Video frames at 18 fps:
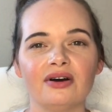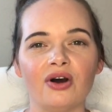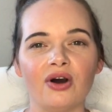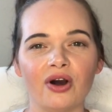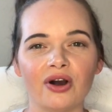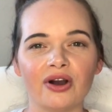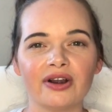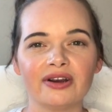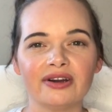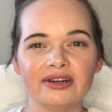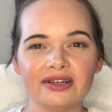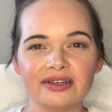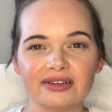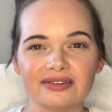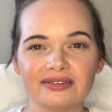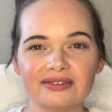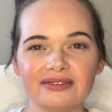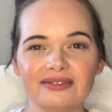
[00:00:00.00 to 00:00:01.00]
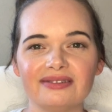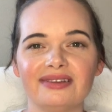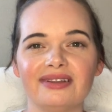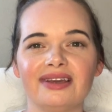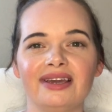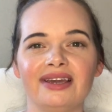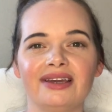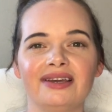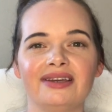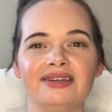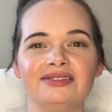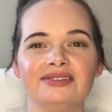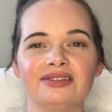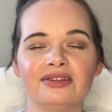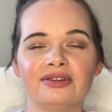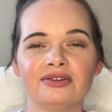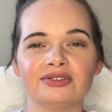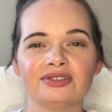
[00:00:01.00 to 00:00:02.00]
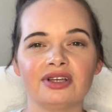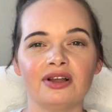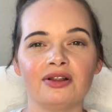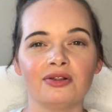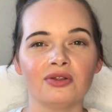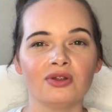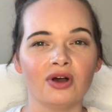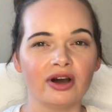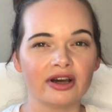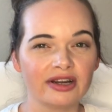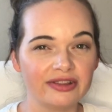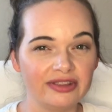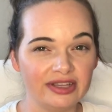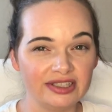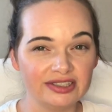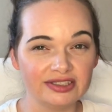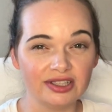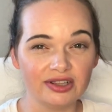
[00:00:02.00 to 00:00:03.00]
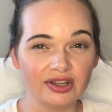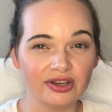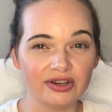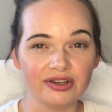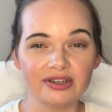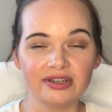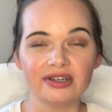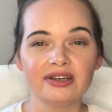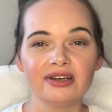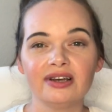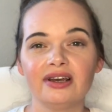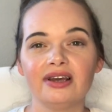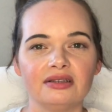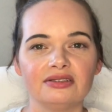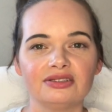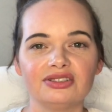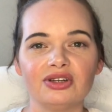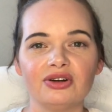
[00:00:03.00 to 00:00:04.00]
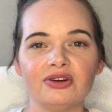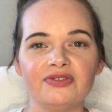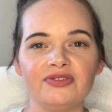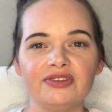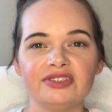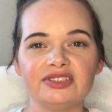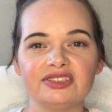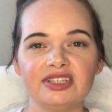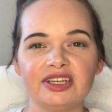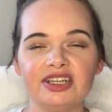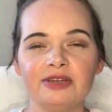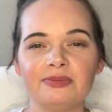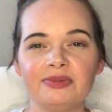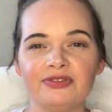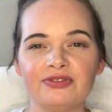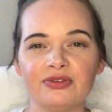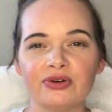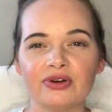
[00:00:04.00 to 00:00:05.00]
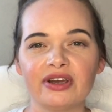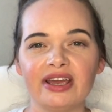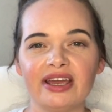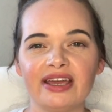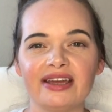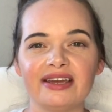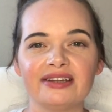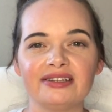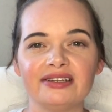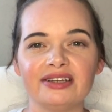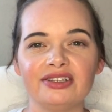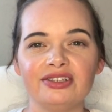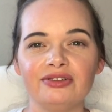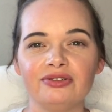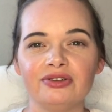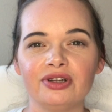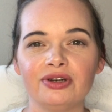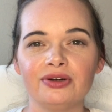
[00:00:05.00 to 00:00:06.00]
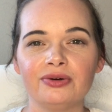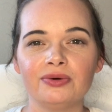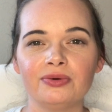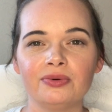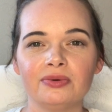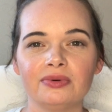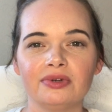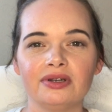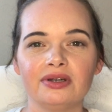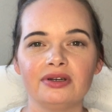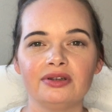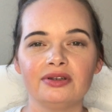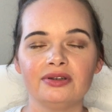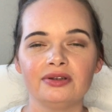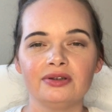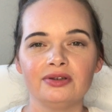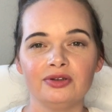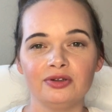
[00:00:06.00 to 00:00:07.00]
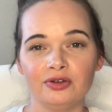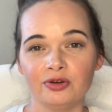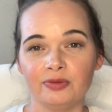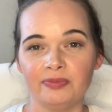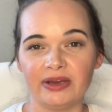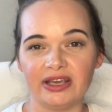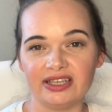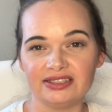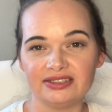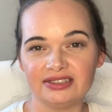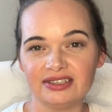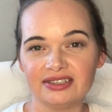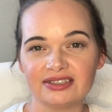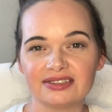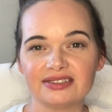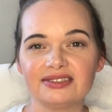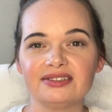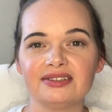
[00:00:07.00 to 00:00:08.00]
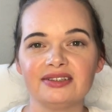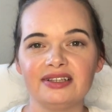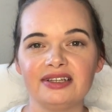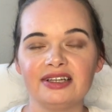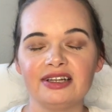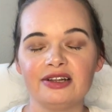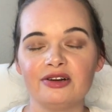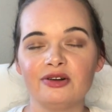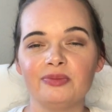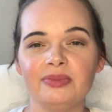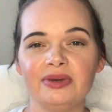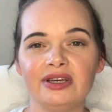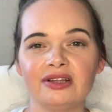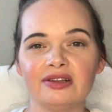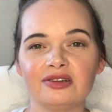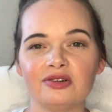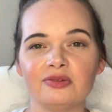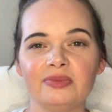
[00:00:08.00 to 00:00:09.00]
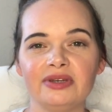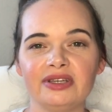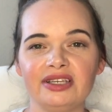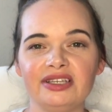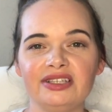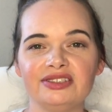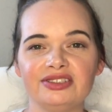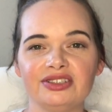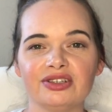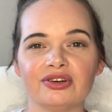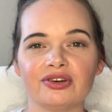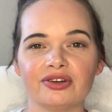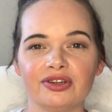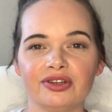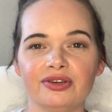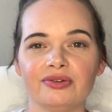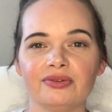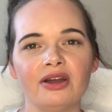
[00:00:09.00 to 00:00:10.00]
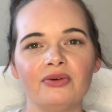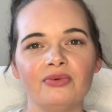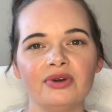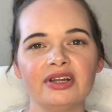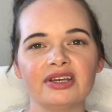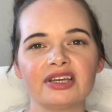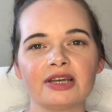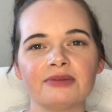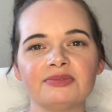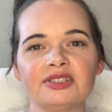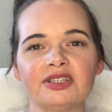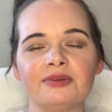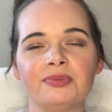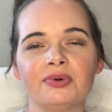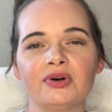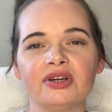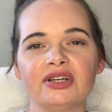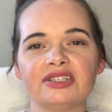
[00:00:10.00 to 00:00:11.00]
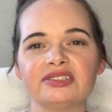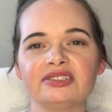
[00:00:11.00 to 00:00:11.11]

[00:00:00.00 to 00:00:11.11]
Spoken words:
hard and there's a lot of things to learn. So if you study beforehand and you know your basics, then it'll be a little bit easier on you. When it comes to the point of